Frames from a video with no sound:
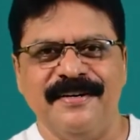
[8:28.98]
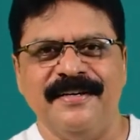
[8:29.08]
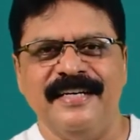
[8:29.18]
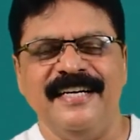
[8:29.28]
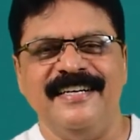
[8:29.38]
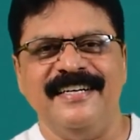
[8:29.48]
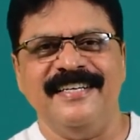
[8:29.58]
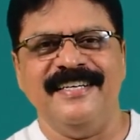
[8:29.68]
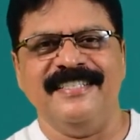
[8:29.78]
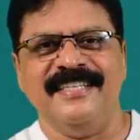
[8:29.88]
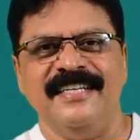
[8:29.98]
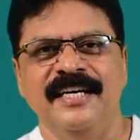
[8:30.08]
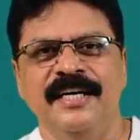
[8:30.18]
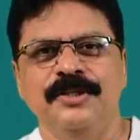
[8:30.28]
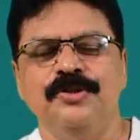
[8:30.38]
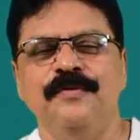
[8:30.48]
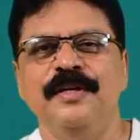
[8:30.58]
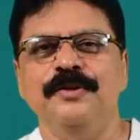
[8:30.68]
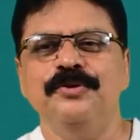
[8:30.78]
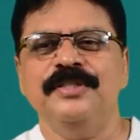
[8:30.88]
nitrating agent. So,
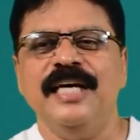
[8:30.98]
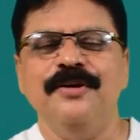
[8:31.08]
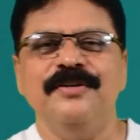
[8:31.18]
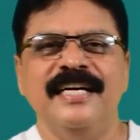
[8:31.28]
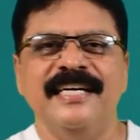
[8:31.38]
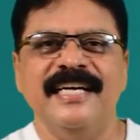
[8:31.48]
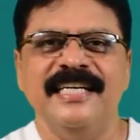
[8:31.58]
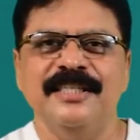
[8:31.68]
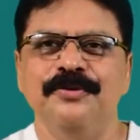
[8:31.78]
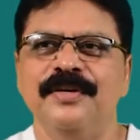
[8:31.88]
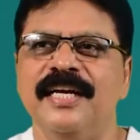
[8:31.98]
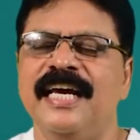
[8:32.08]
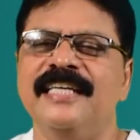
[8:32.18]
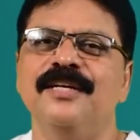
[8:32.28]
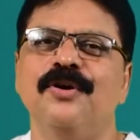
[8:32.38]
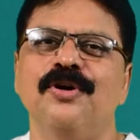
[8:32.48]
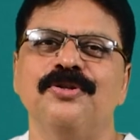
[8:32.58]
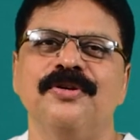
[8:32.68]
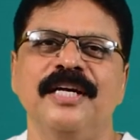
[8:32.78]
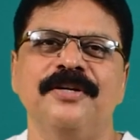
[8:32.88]
when you use dilute nitric acid, you get either
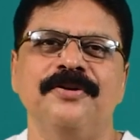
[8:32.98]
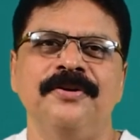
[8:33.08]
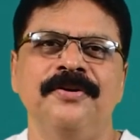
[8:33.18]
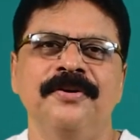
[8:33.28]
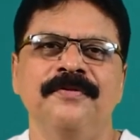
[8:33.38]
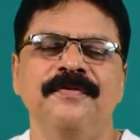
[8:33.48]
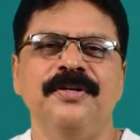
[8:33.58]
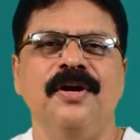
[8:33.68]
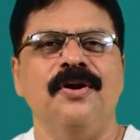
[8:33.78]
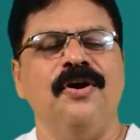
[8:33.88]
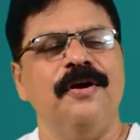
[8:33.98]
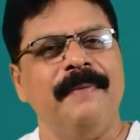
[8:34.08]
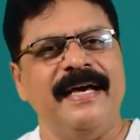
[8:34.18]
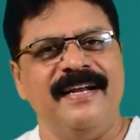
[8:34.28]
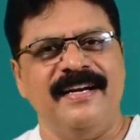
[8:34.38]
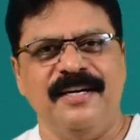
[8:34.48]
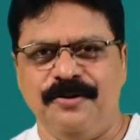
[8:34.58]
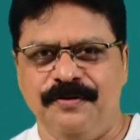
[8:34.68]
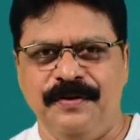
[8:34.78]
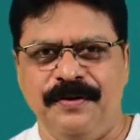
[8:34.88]
orthonitrophenol or
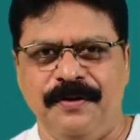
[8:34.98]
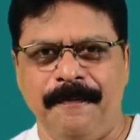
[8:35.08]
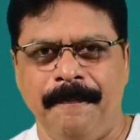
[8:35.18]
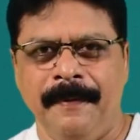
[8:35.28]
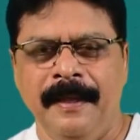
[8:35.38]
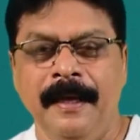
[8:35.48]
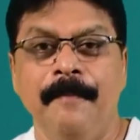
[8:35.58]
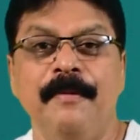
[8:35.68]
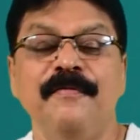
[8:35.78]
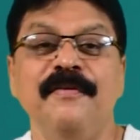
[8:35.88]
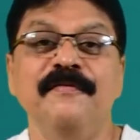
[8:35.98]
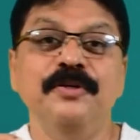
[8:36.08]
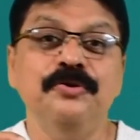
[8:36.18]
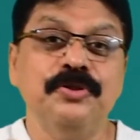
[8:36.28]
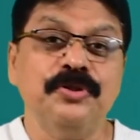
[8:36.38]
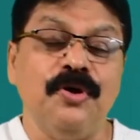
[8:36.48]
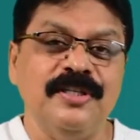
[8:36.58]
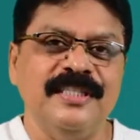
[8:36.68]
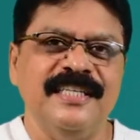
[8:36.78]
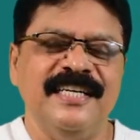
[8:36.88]
paranitrophenol. But when we use
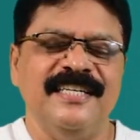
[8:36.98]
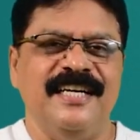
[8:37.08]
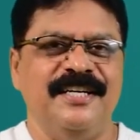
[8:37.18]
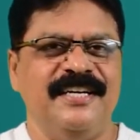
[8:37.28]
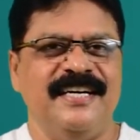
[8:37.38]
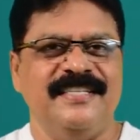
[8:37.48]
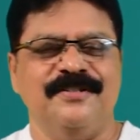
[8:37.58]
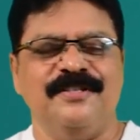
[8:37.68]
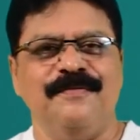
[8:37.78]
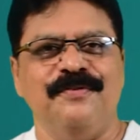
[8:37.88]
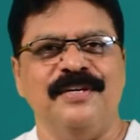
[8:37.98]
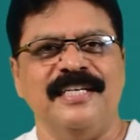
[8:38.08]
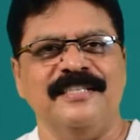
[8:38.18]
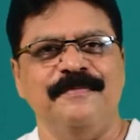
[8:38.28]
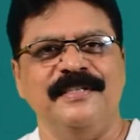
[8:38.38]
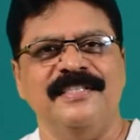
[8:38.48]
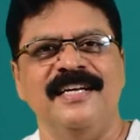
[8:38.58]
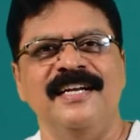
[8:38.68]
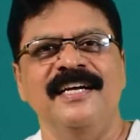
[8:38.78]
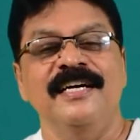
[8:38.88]
concentrated nitric acid sulfuric acid
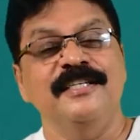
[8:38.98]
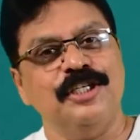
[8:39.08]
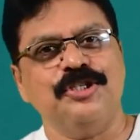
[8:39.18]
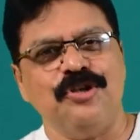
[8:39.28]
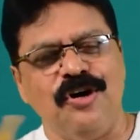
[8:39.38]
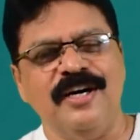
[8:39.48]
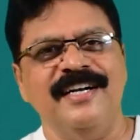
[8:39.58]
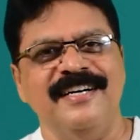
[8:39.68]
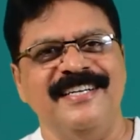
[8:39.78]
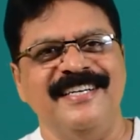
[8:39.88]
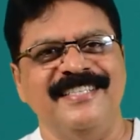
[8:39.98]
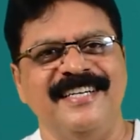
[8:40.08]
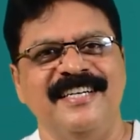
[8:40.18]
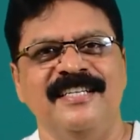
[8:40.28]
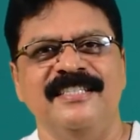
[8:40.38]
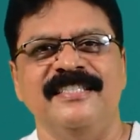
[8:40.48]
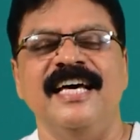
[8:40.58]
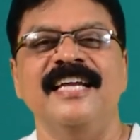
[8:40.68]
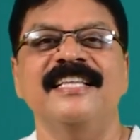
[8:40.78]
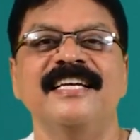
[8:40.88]
mixture, is a stronger reagent.
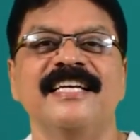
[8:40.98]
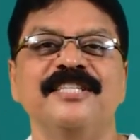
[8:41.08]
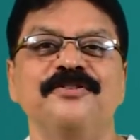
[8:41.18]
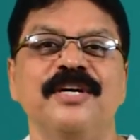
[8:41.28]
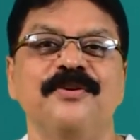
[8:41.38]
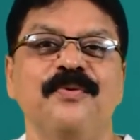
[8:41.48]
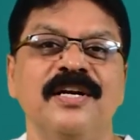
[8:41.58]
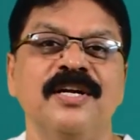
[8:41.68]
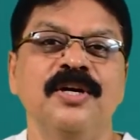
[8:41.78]
There in that case you get what?